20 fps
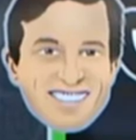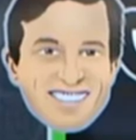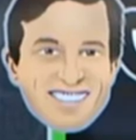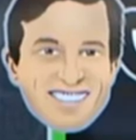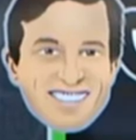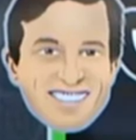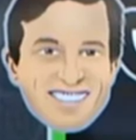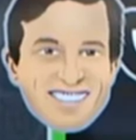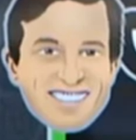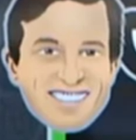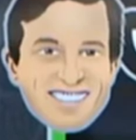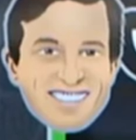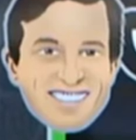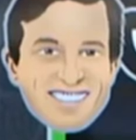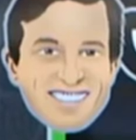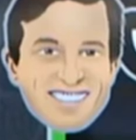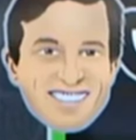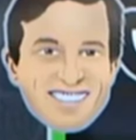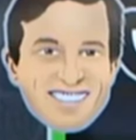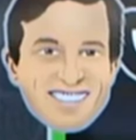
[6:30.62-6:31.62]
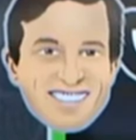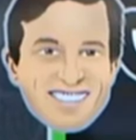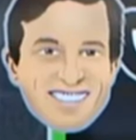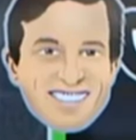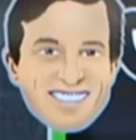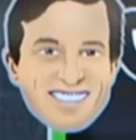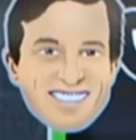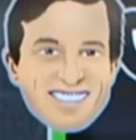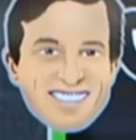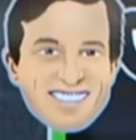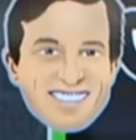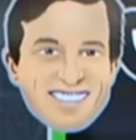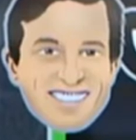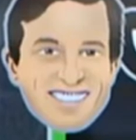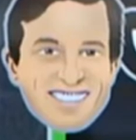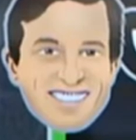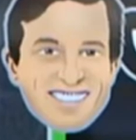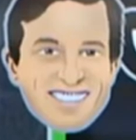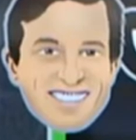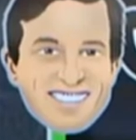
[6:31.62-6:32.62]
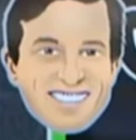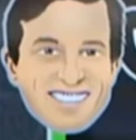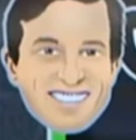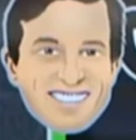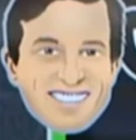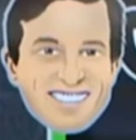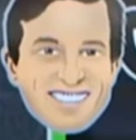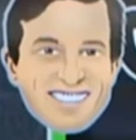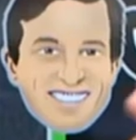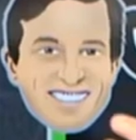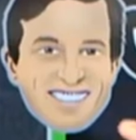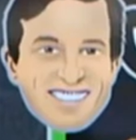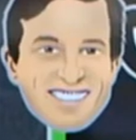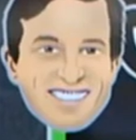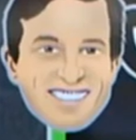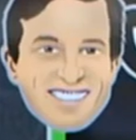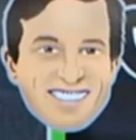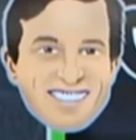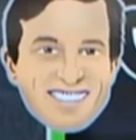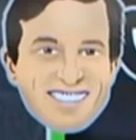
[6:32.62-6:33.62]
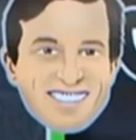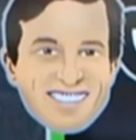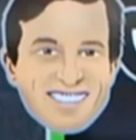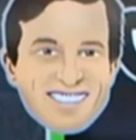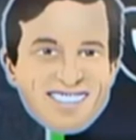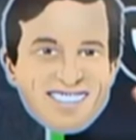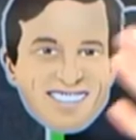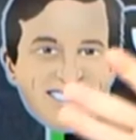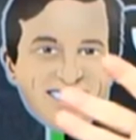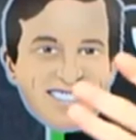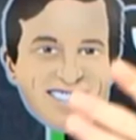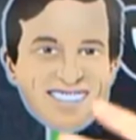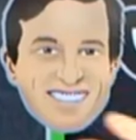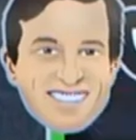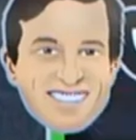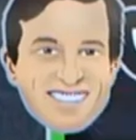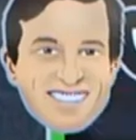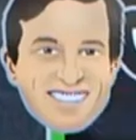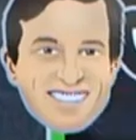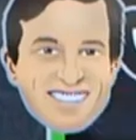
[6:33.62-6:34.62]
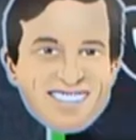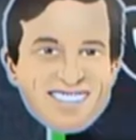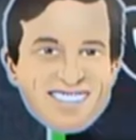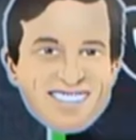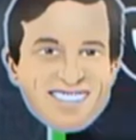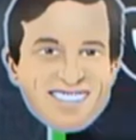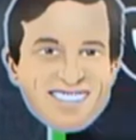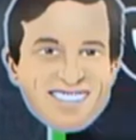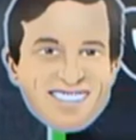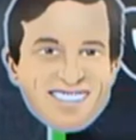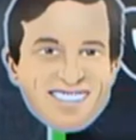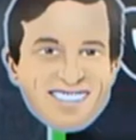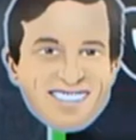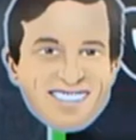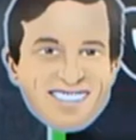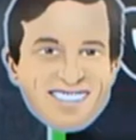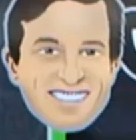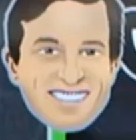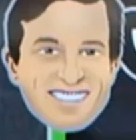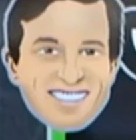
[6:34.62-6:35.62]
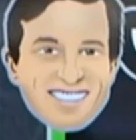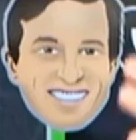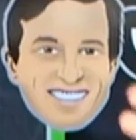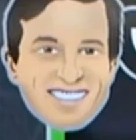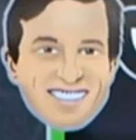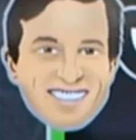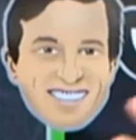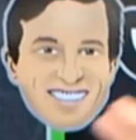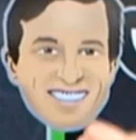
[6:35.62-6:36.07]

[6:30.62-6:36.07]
No words are spoken by the person on screen.